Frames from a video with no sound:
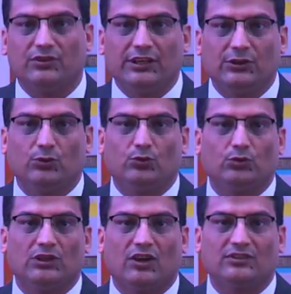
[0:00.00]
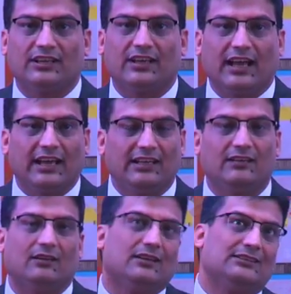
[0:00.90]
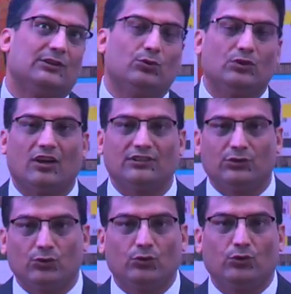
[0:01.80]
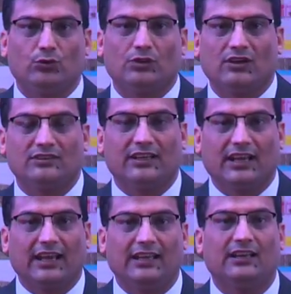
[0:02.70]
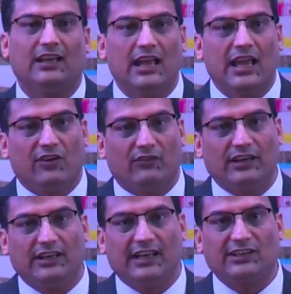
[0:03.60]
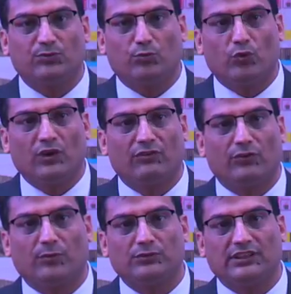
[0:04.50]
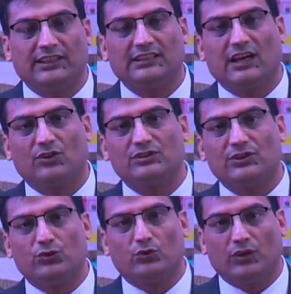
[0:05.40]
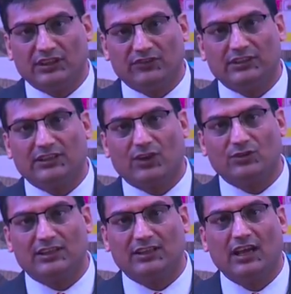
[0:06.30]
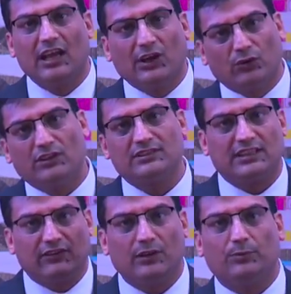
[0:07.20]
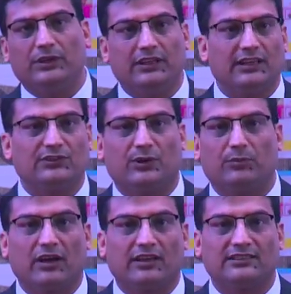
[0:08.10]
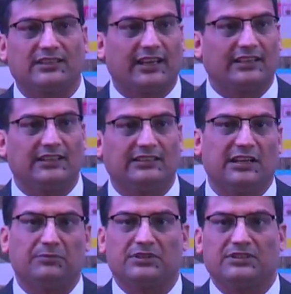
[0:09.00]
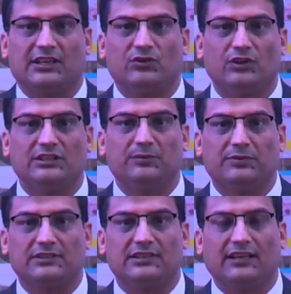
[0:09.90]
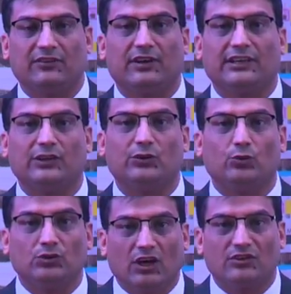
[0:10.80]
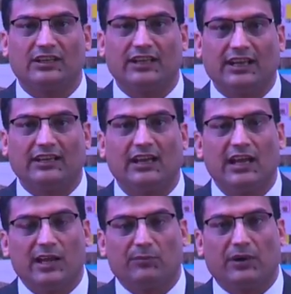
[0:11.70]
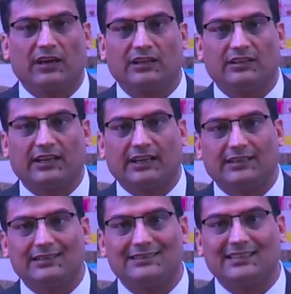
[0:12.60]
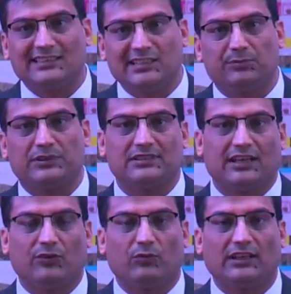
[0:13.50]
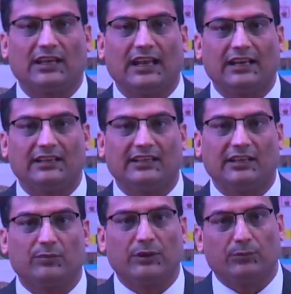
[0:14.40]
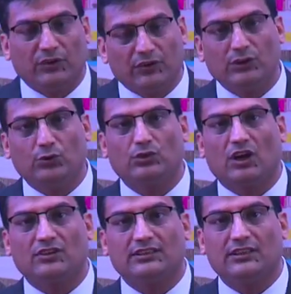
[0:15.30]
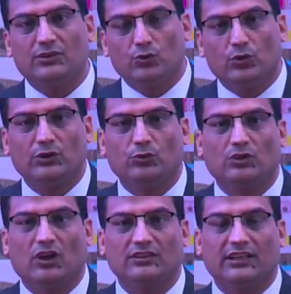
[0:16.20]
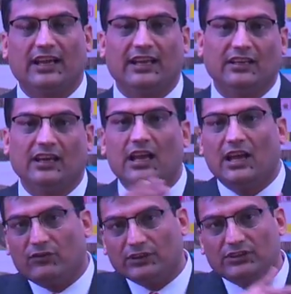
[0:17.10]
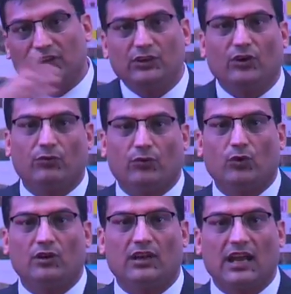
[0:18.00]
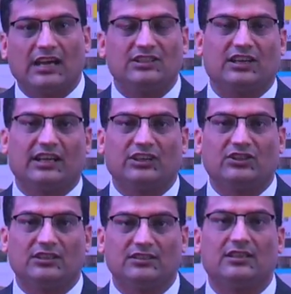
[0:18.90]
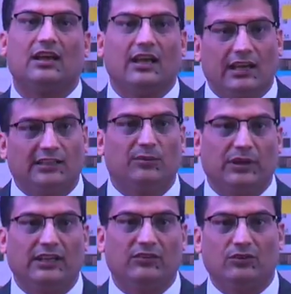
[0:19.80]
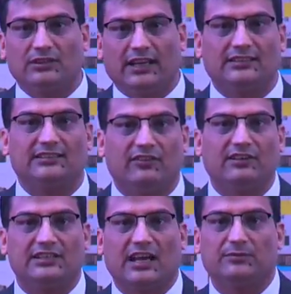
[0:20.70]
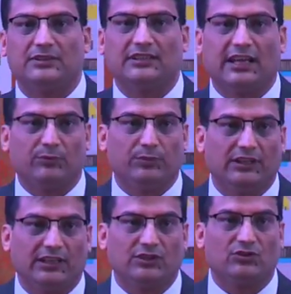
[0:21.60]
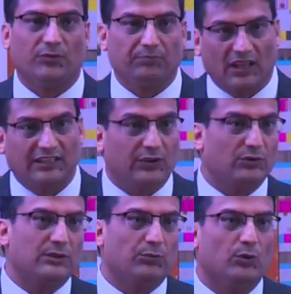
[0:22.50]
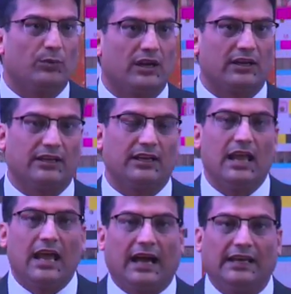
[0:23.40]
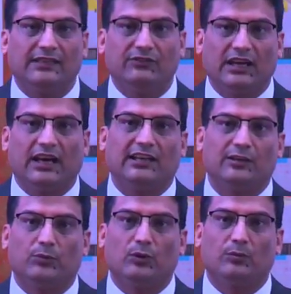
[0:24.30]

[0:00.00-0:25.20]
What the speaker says: 2003 to 2009, let's say 2002 to 2009, when index moved up from 3,000 to 21,000, we had several periods where markets corrected 10%, 20%. In fact, in 2008, market corrected 60% in one calendar year. But between 2002 and 2009, with 3 or 4 large corrections, the money was like 7 times in that period. So that was a bull market. I think we are in a bull